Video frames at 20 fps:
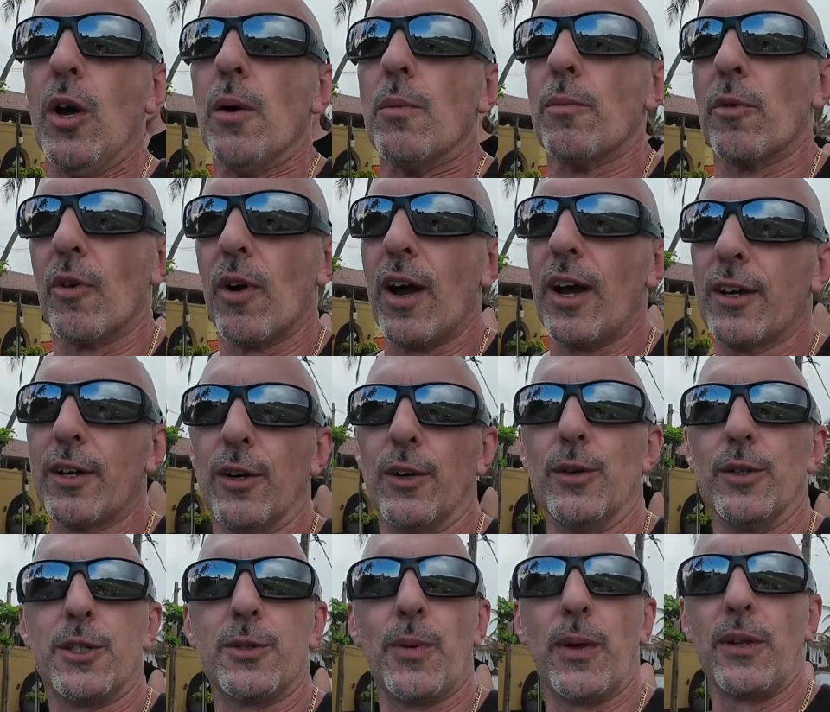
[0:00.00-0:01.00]
Morocco
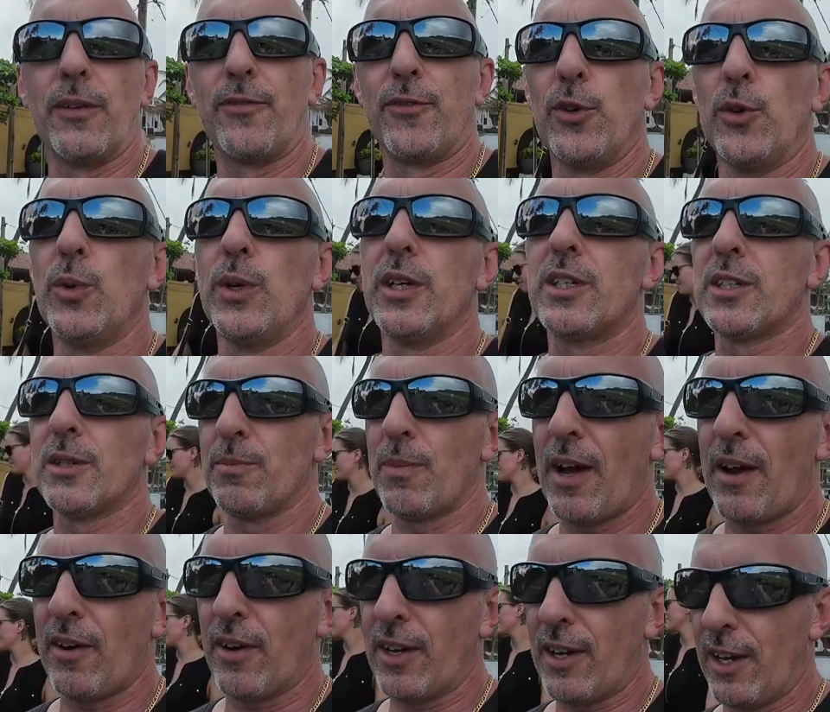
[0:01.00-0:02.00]
and spend a few weeks in
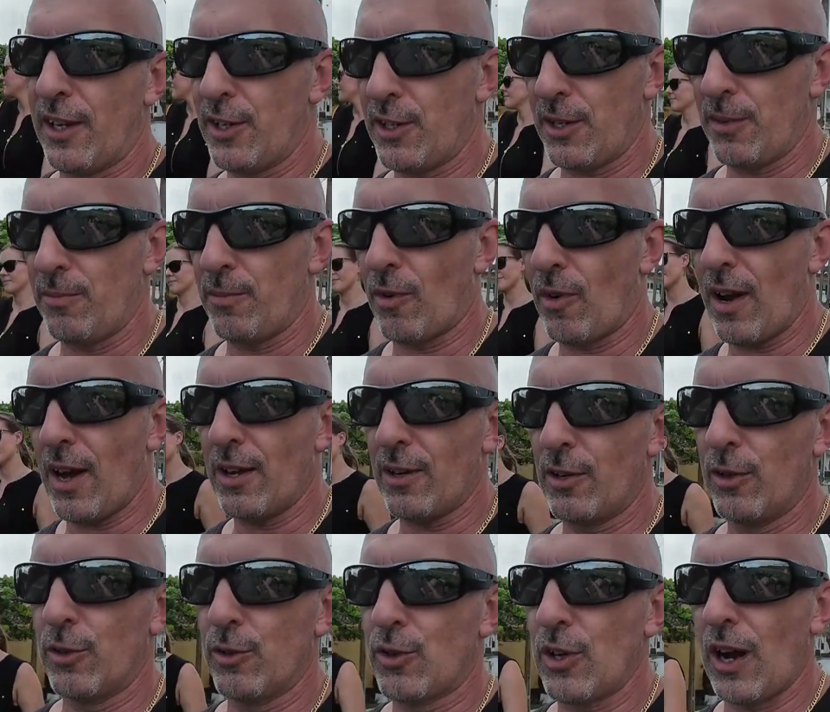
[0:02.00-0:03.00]
Marrakesh and
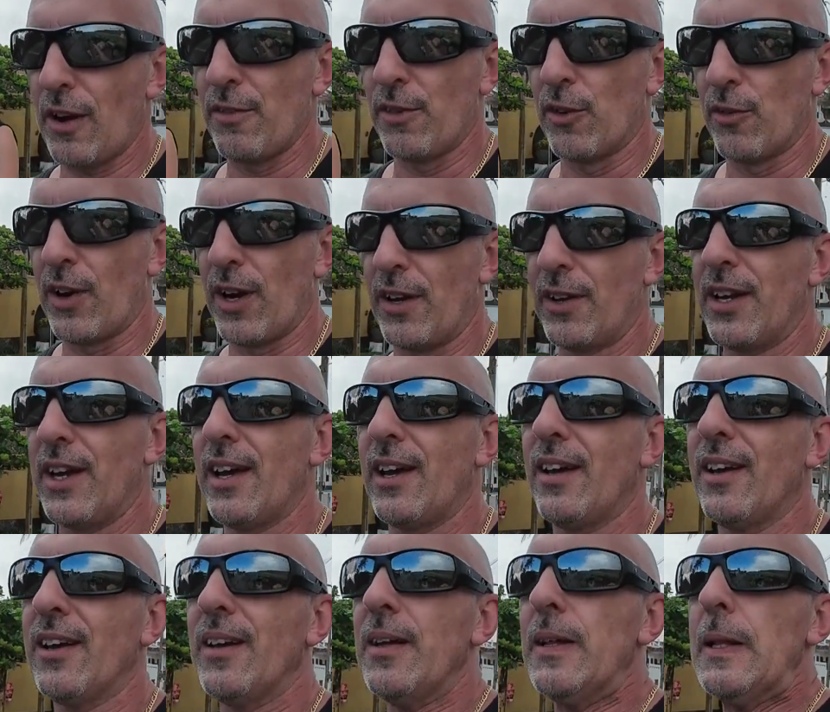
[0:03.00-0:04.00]
Morocco and travel around there.